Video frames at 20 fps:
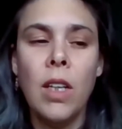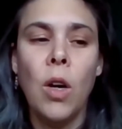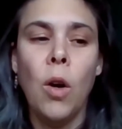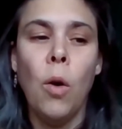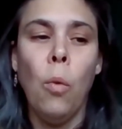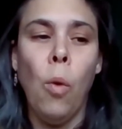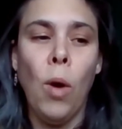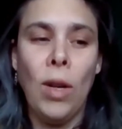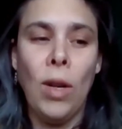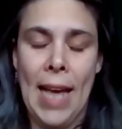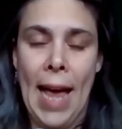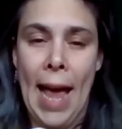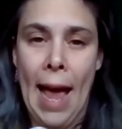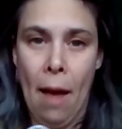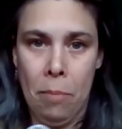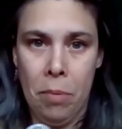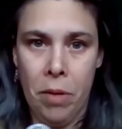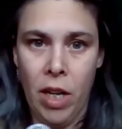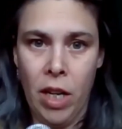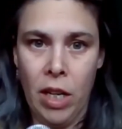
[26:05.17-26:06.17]
what's
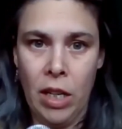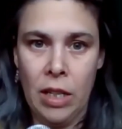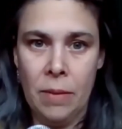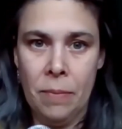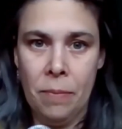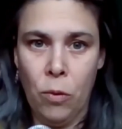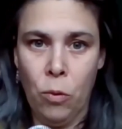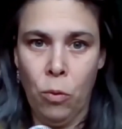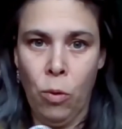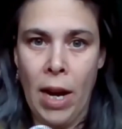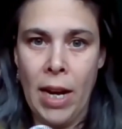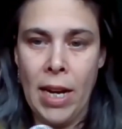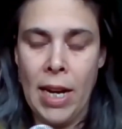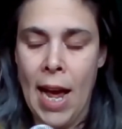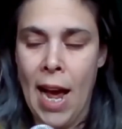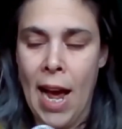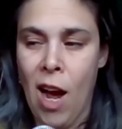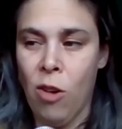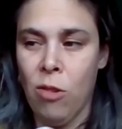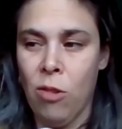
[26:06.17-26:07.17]
happening right
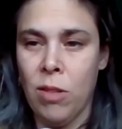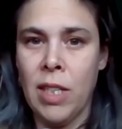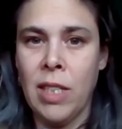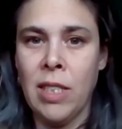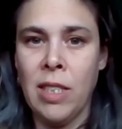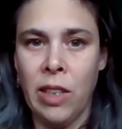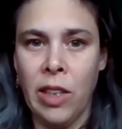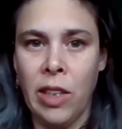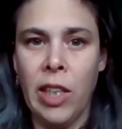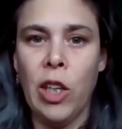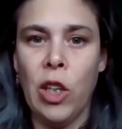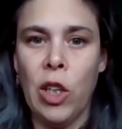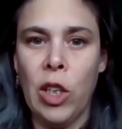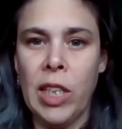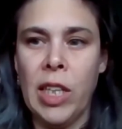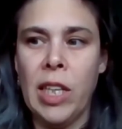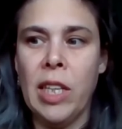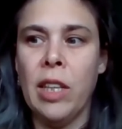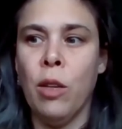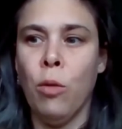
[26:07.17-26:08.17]
now is
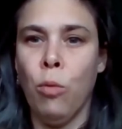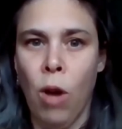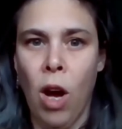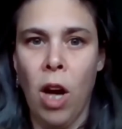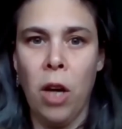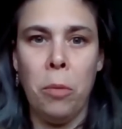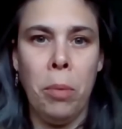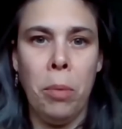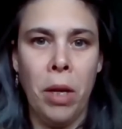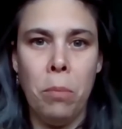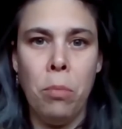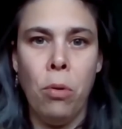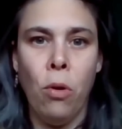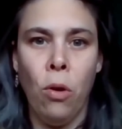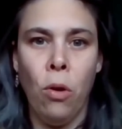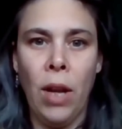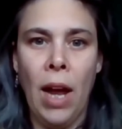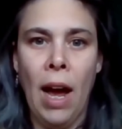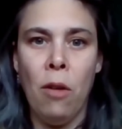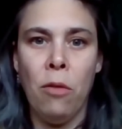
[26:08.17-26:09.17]
literally the rug being
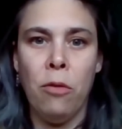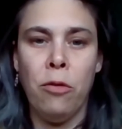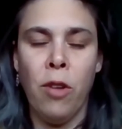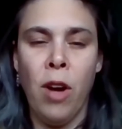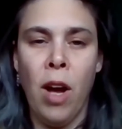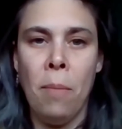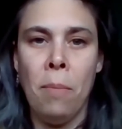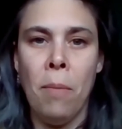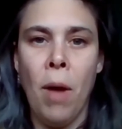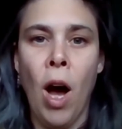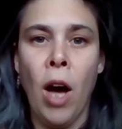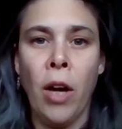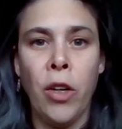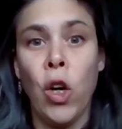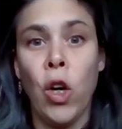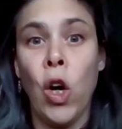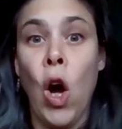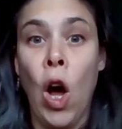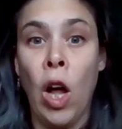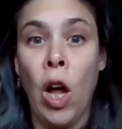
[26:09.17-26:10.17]
pulled out from under
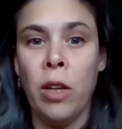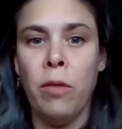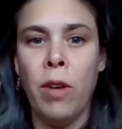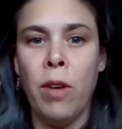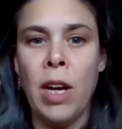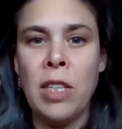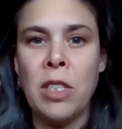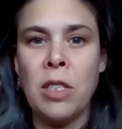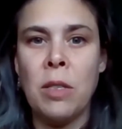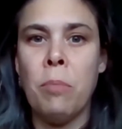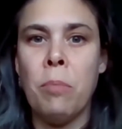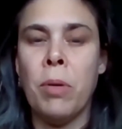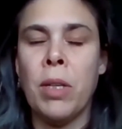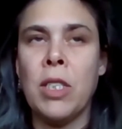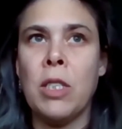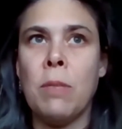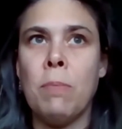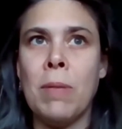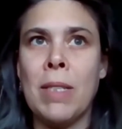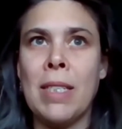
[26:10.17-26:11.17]
all of us, but
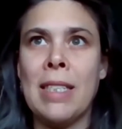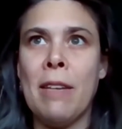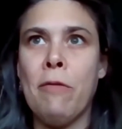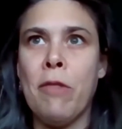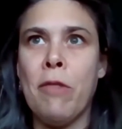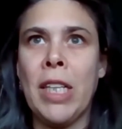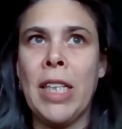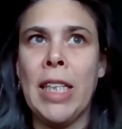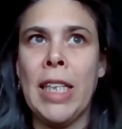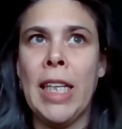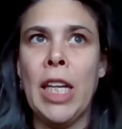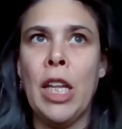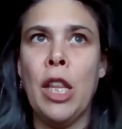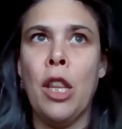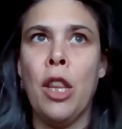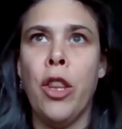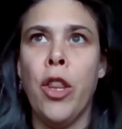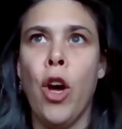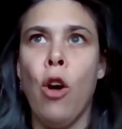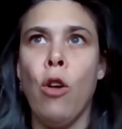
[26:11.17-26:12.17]
specifically
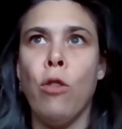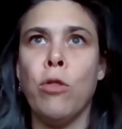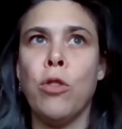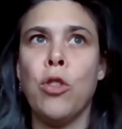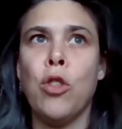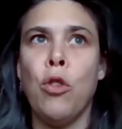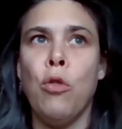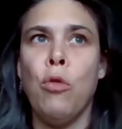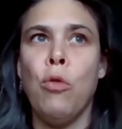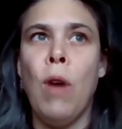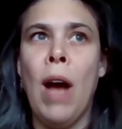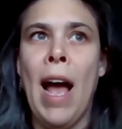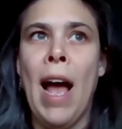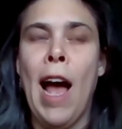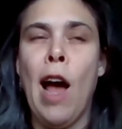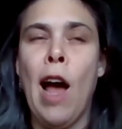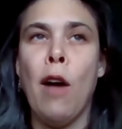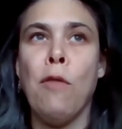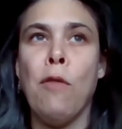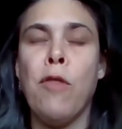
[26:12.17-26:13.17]
those who
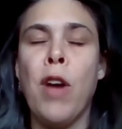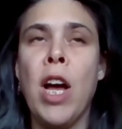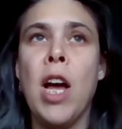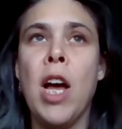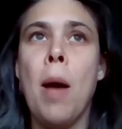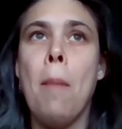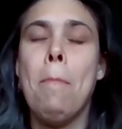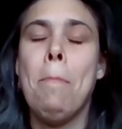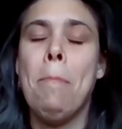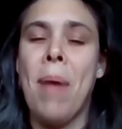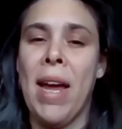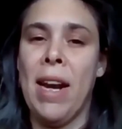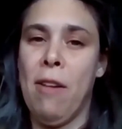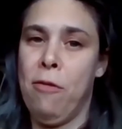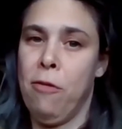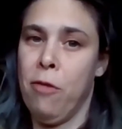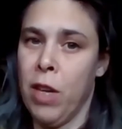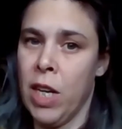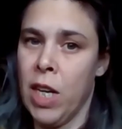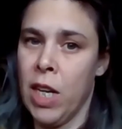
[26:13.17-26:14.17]
have
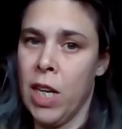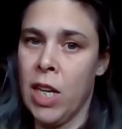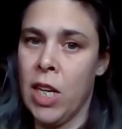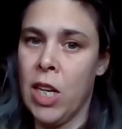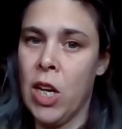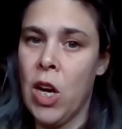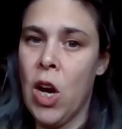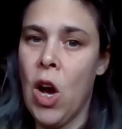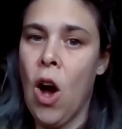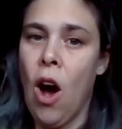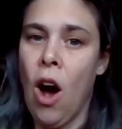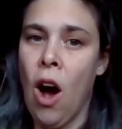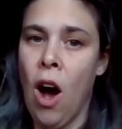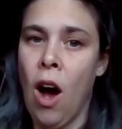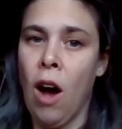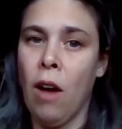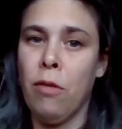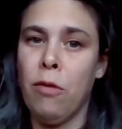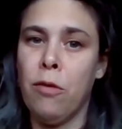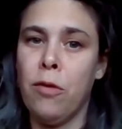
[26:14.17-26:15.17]
benefited off